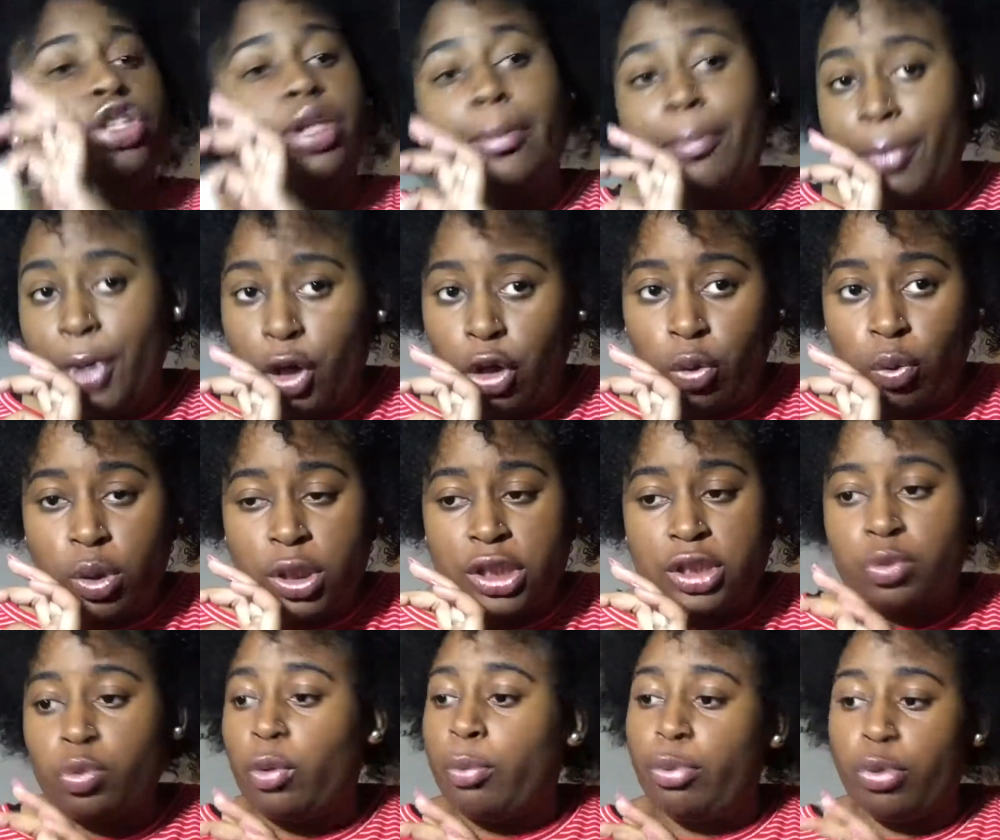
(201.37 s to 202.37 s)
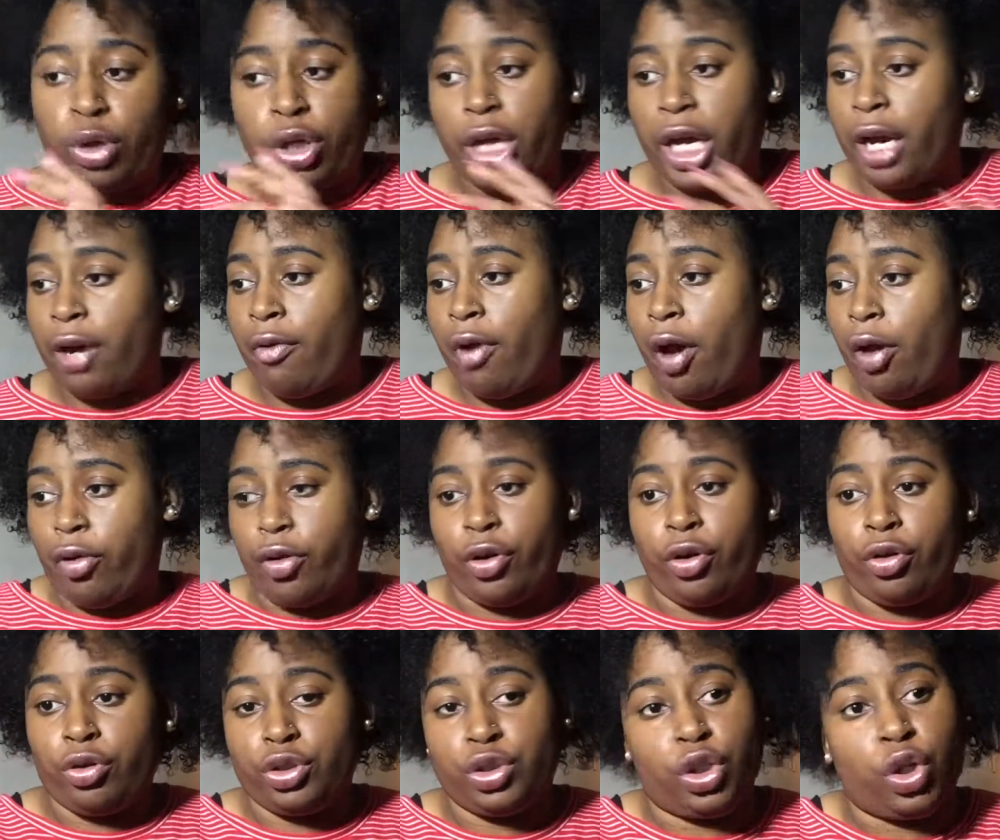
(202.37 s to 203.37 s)
the metal ones will pull your hair out,
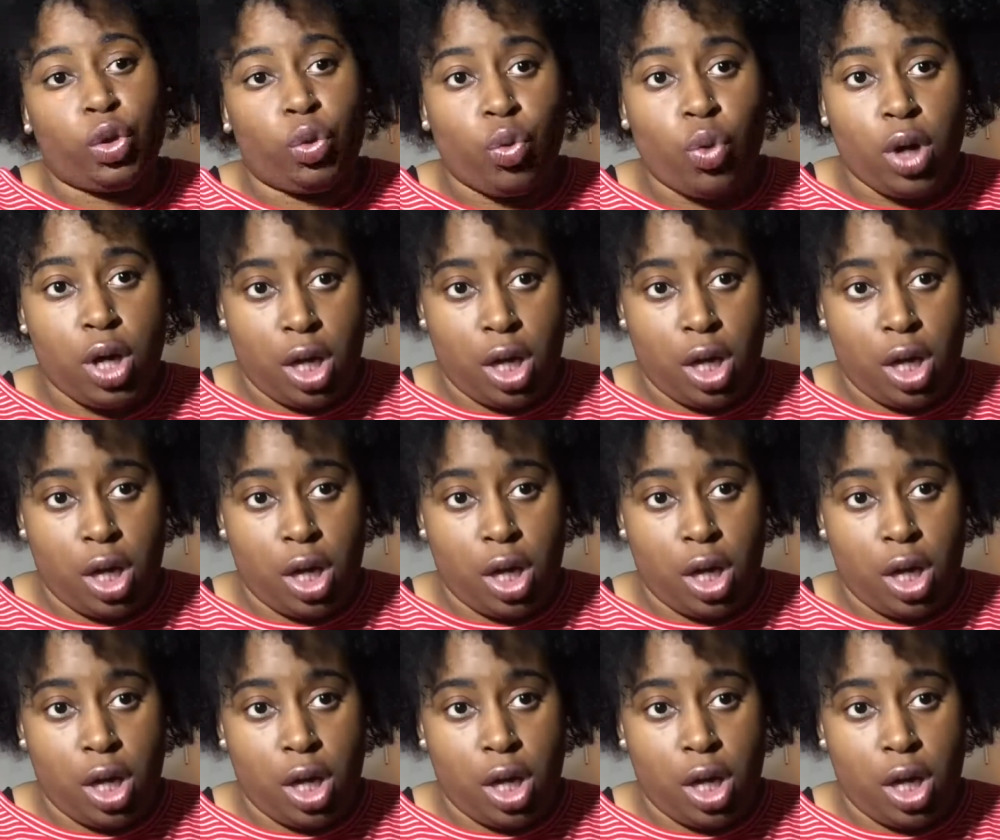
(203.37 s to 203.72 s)
girl. So